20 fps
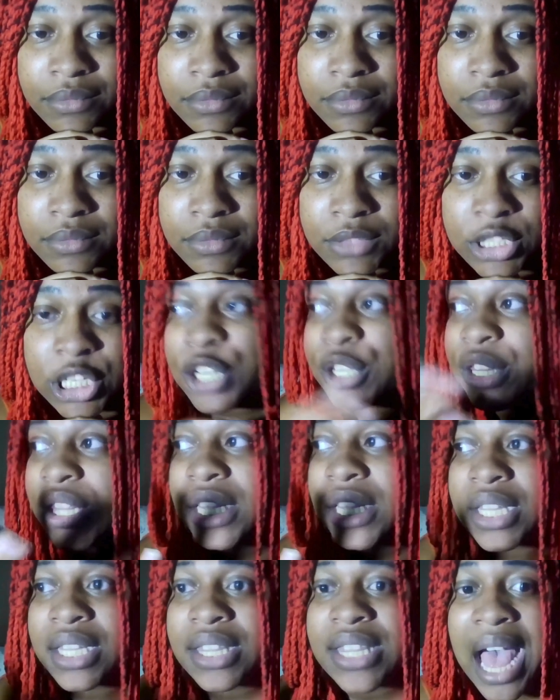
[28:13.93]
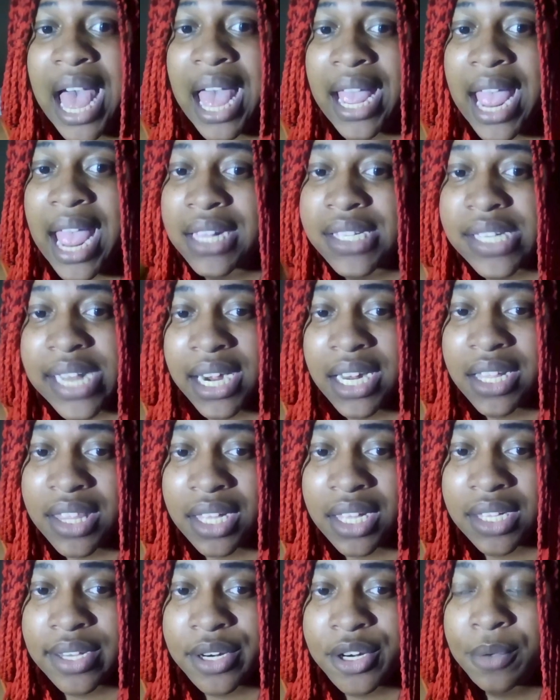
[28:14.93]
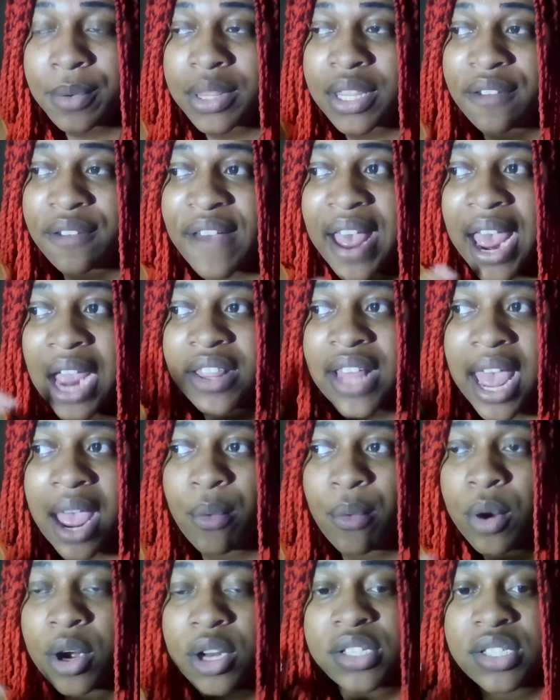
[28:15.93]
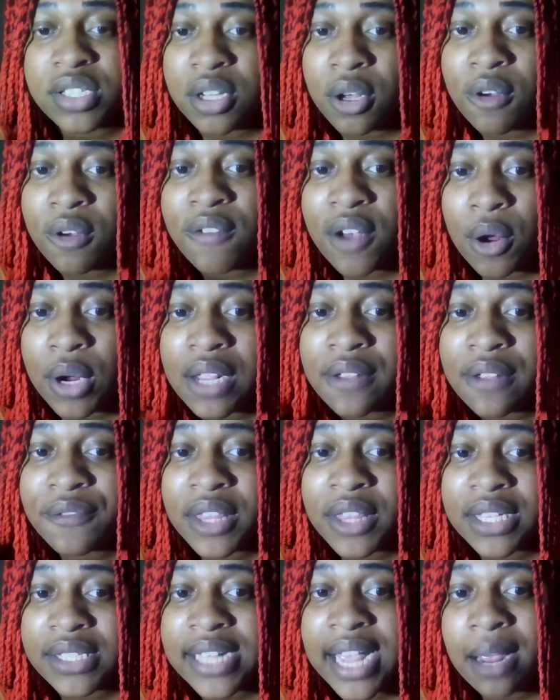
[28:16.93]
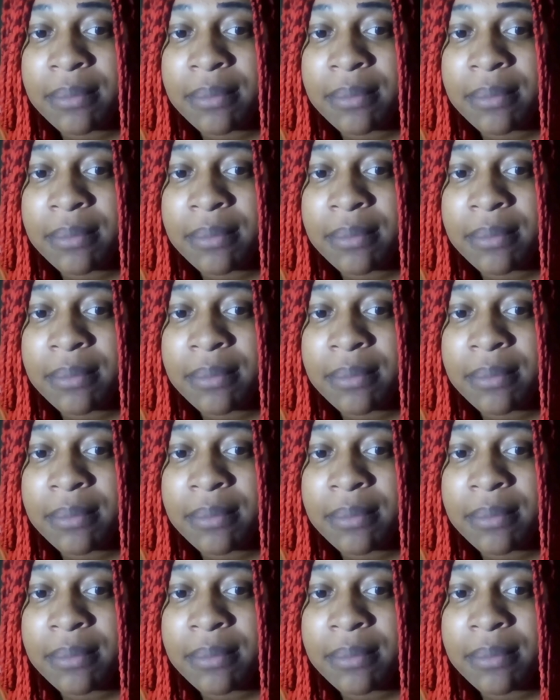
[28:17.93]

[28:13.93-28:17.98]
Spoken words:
Do you think that that has anything to do with the fact that we're still voting for the same